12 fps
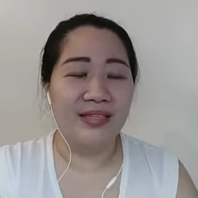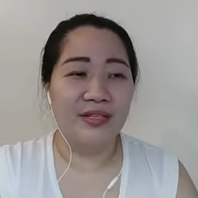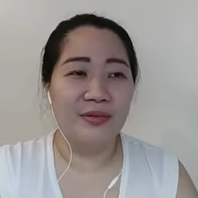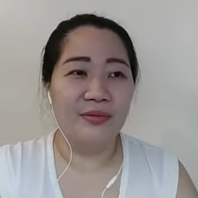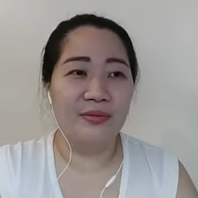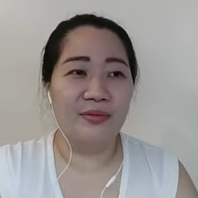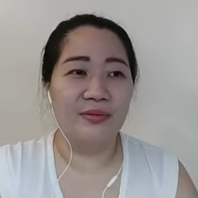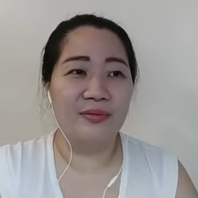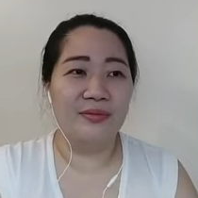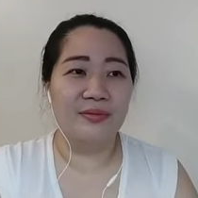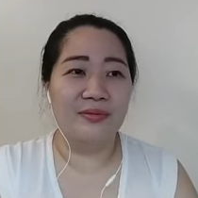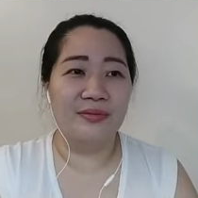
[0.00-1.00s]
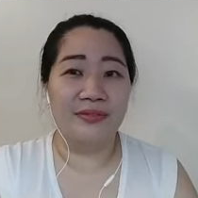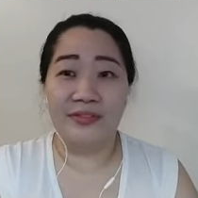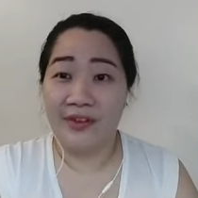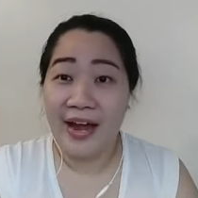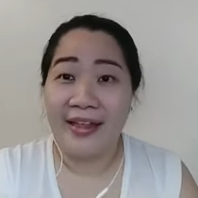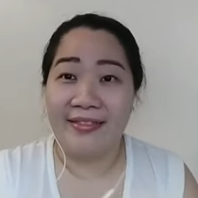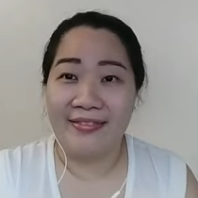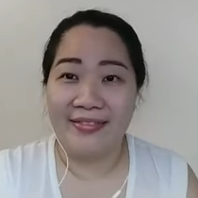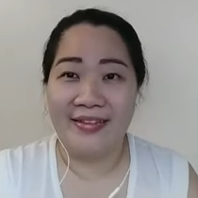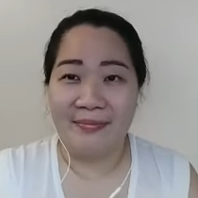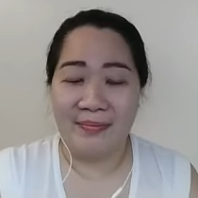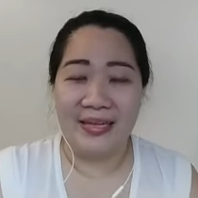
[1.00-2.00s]
to grant
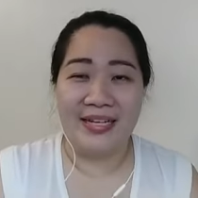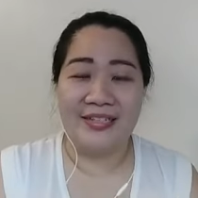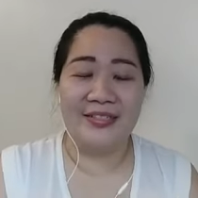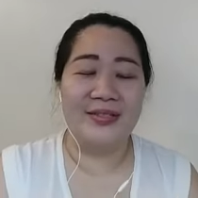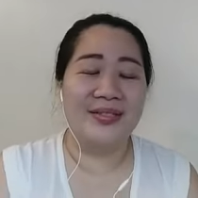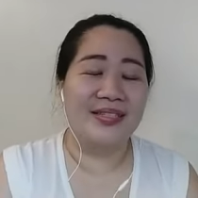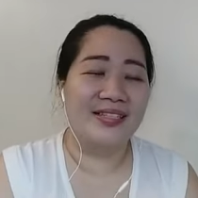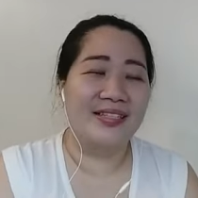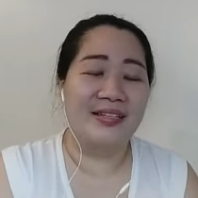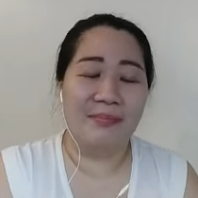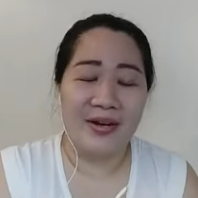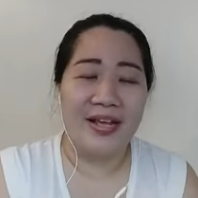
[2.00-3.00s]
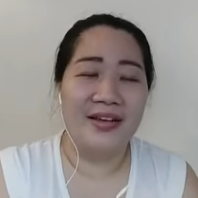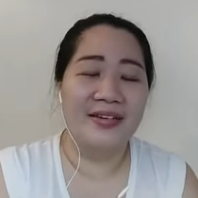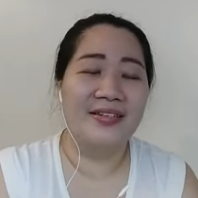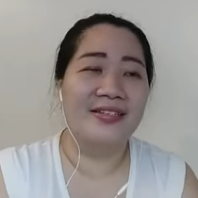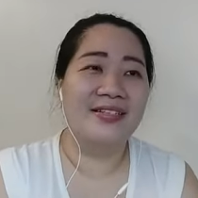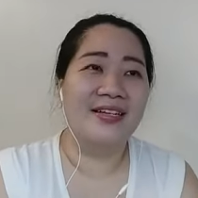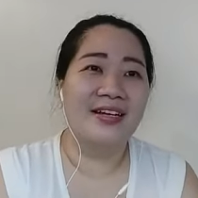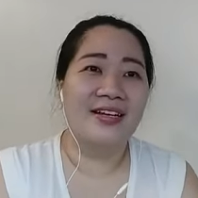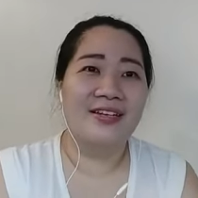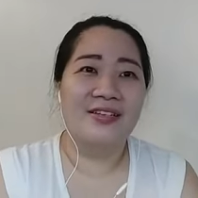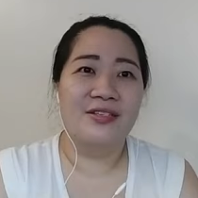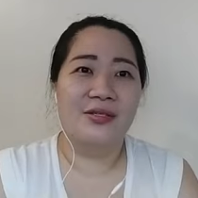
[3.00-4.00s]
the petitions, the prayers.
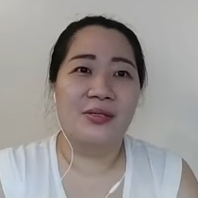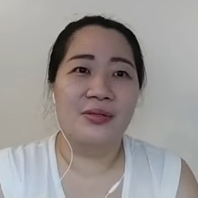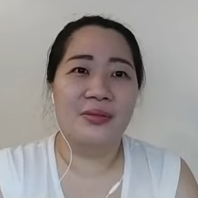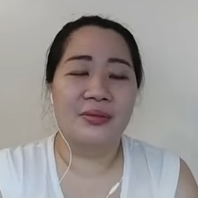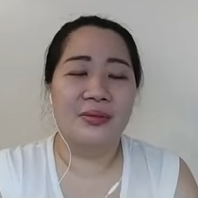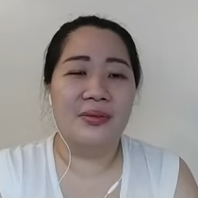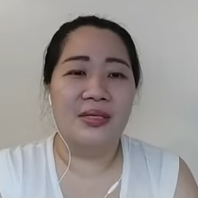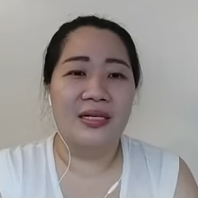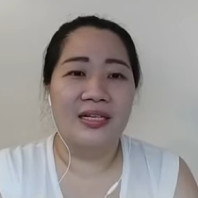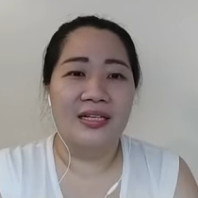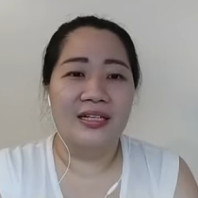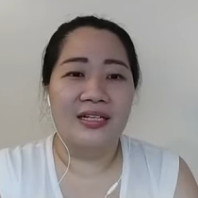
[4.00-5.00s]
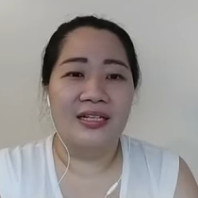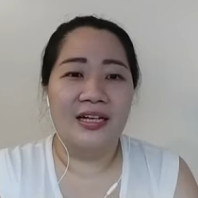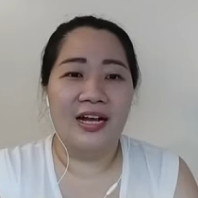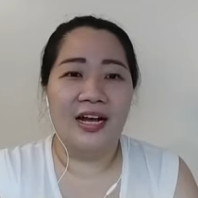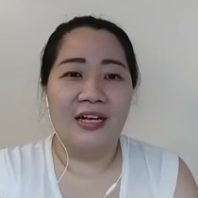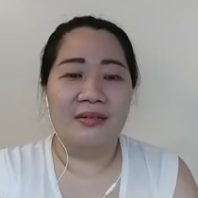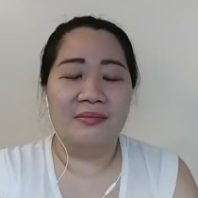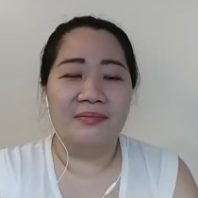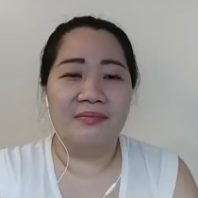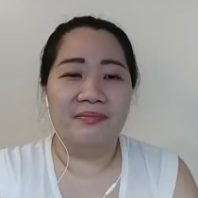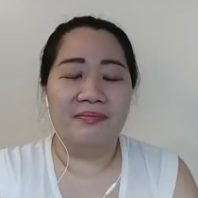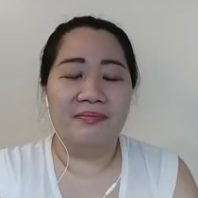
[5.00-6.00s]
So um
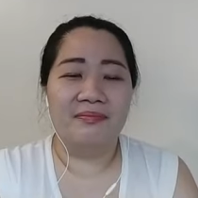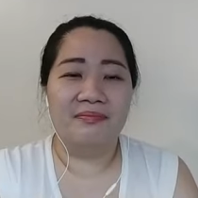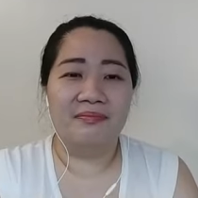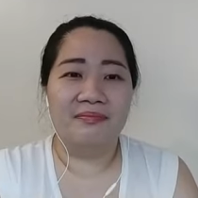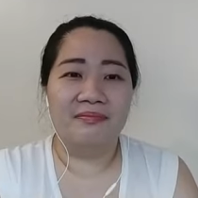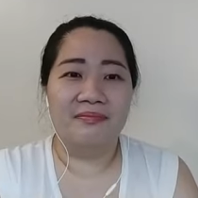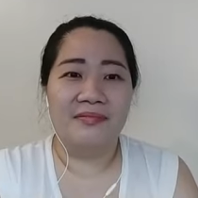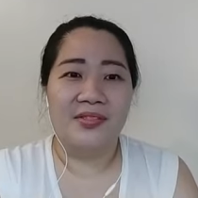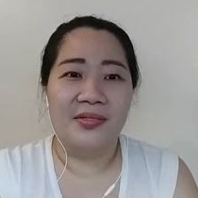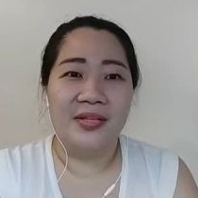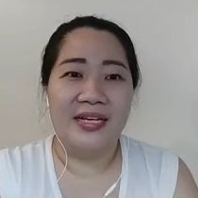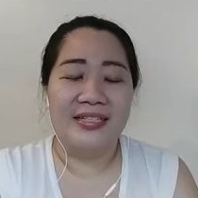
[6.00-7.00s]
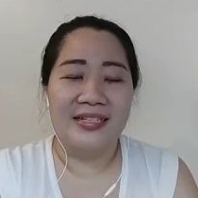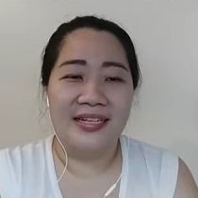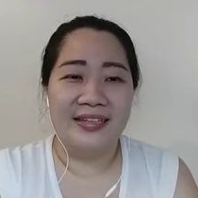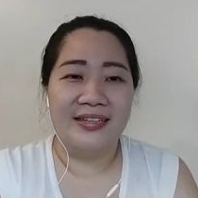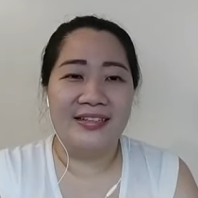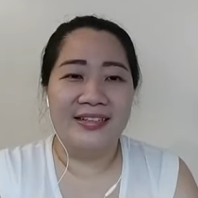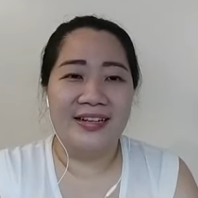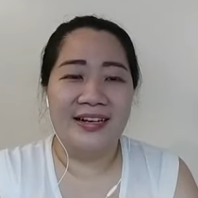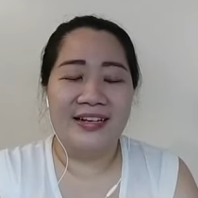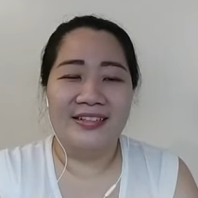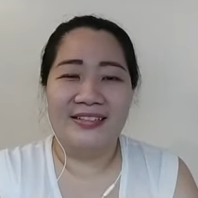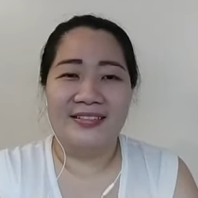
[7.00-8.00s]
so that's it.
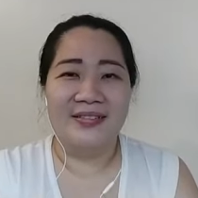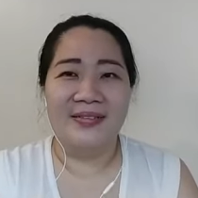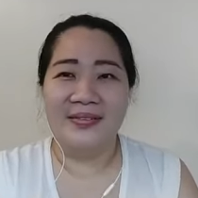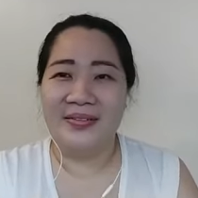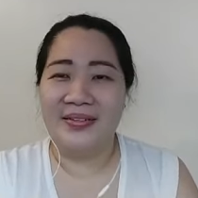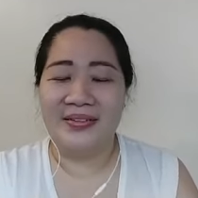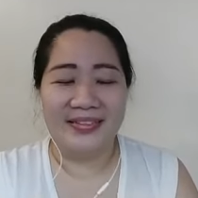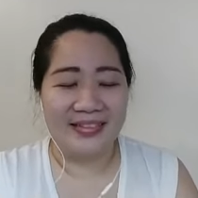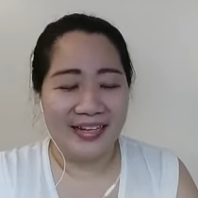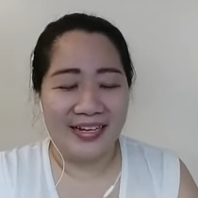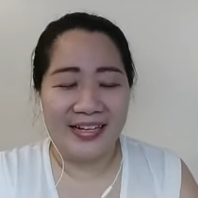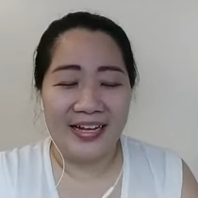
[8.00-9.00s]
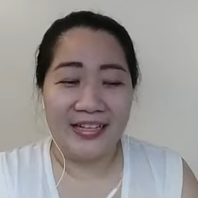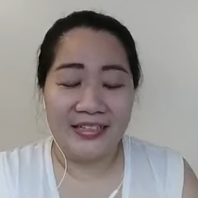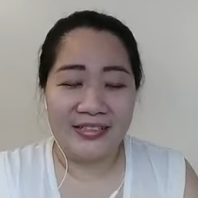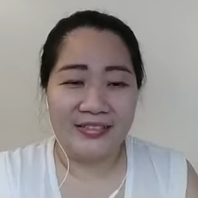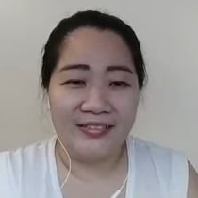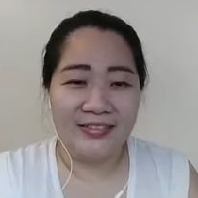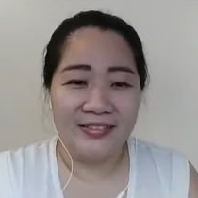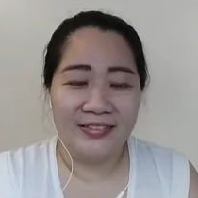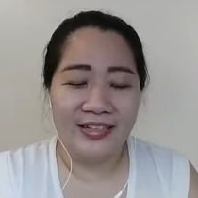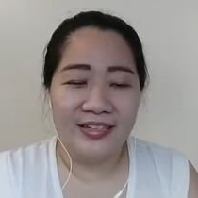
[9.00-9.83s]
So yun, I'll